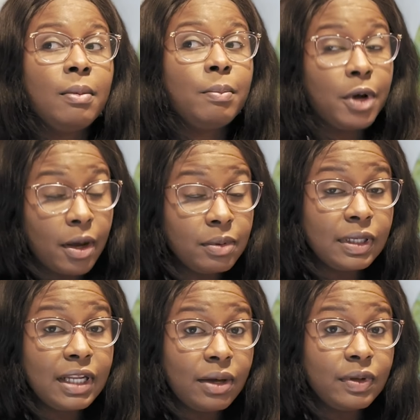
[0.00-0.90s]
probably
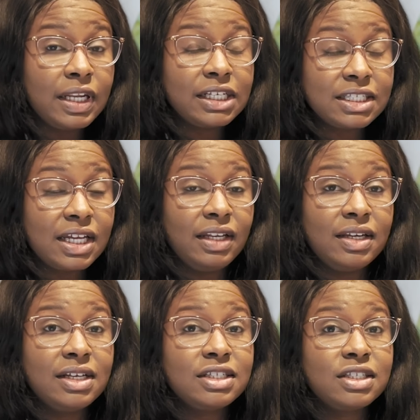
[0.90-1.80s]
they will extend
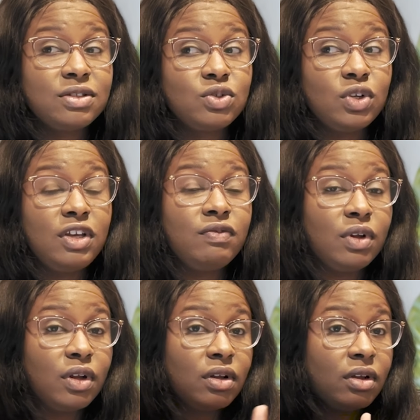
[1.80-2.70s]
this to
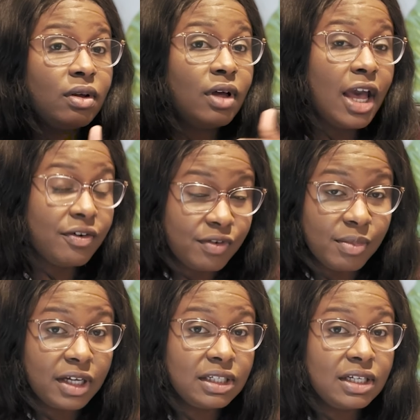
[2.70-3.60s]
even
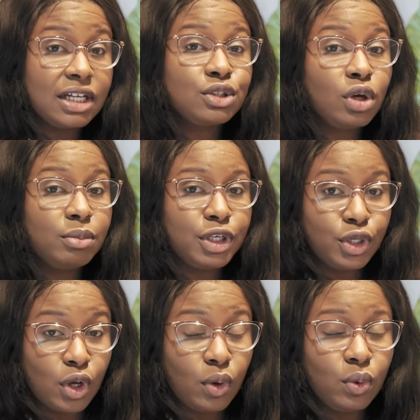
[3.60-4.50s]
everybody that's coming
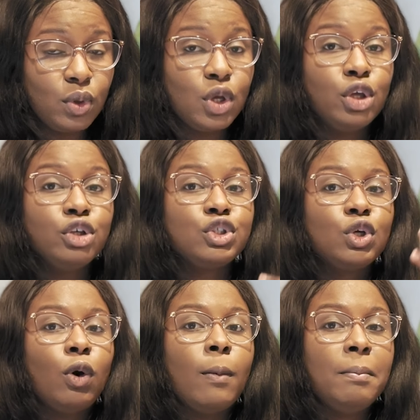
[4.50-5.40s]
now.
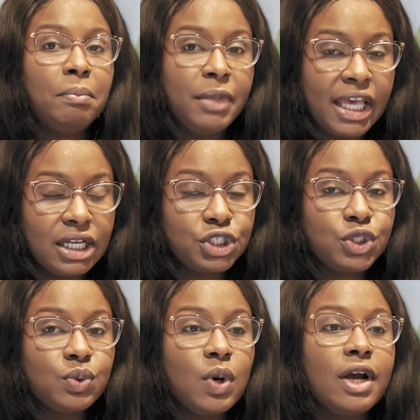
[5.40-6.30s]
So make
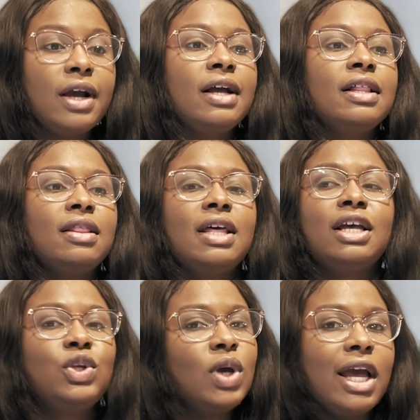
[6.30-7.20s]
sure that
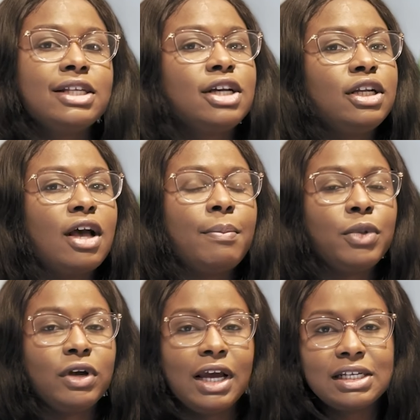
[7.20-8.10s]
you guys are not
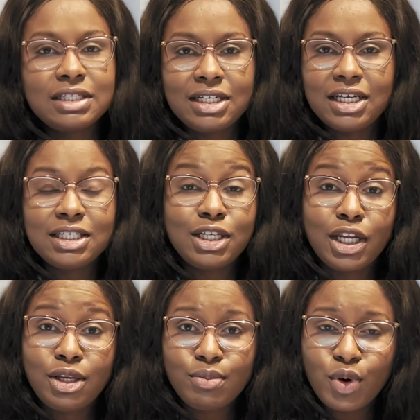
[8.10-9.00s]
procrastinating
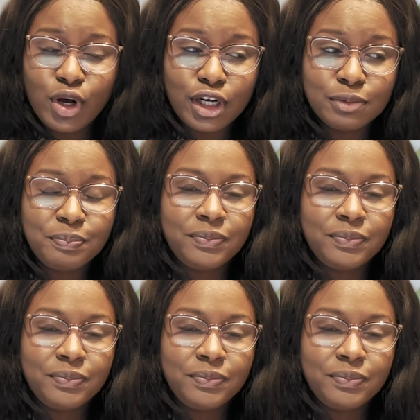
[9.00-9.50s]
anymore.